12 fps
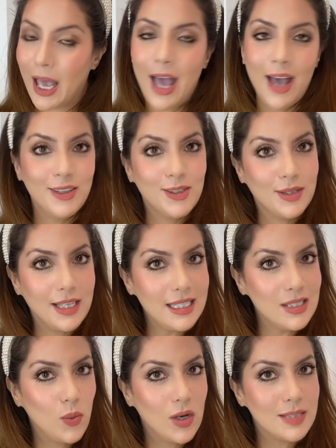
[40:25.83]
So
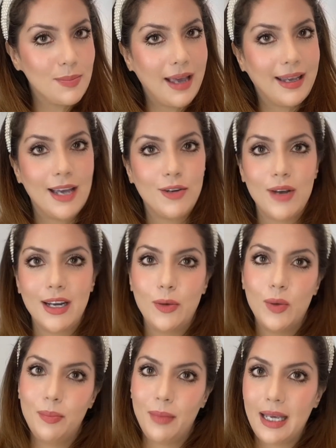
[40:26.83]
this was my get ready
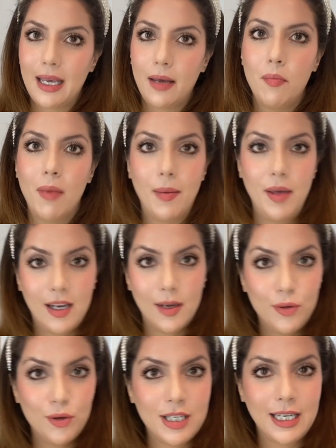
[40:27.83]
with me, my makeup
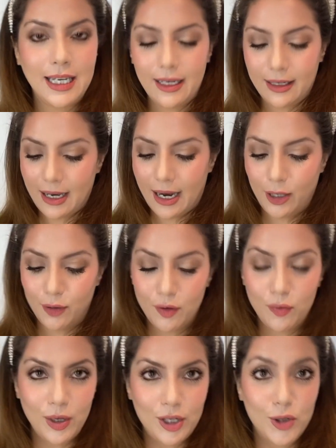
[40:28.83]
routine kind of a
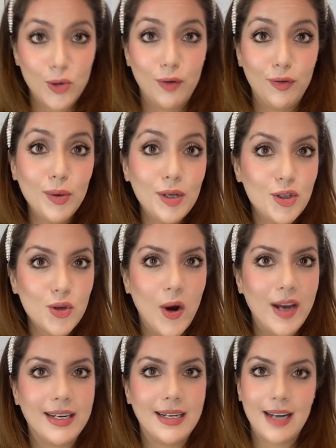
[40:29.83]
video. If you
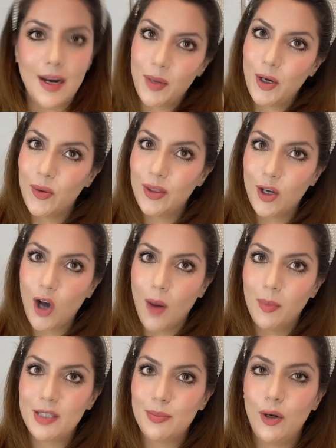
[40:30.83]
enjoyed it, let me know in the
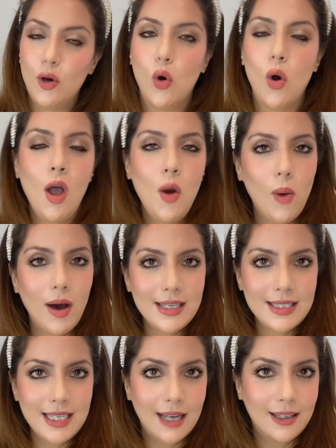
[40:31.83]
comments below. What is
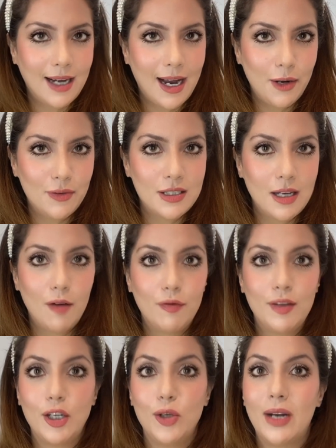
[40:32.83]
the other kind of stuff
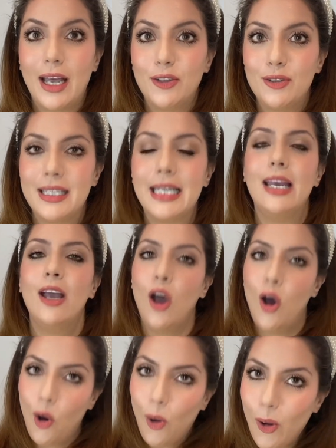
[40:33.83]
that you'd like to see?
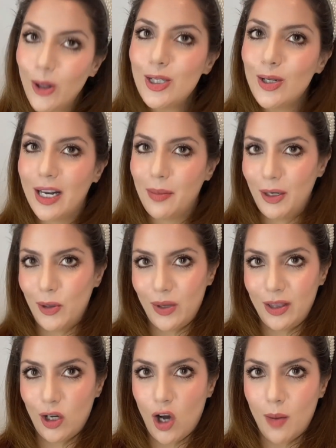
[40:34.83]
Also let me know in
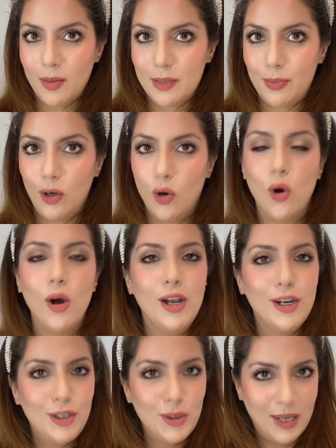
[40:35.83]
the comments below.
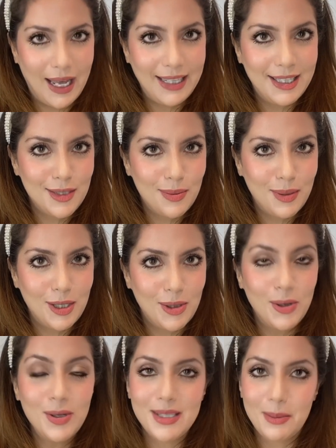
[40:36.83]
Do like this
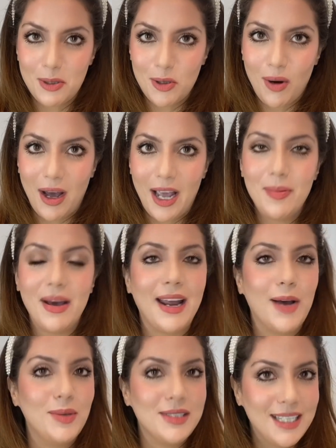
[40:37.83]
video, subscribe, and I
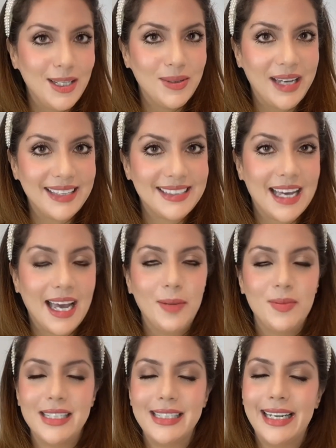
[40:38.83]
will see you next time.
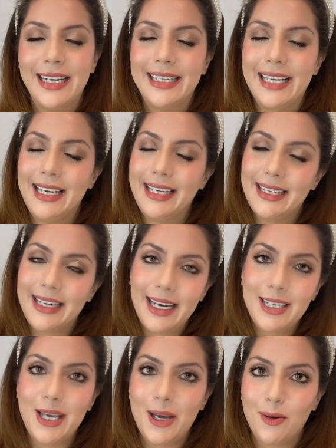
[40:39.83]
Till then, take
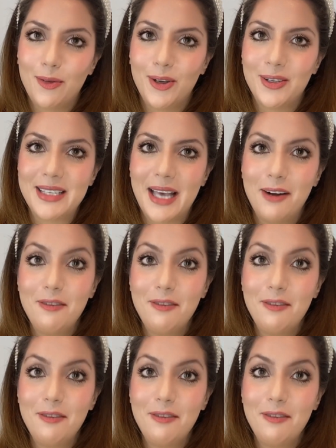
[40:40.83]
great care of yourself.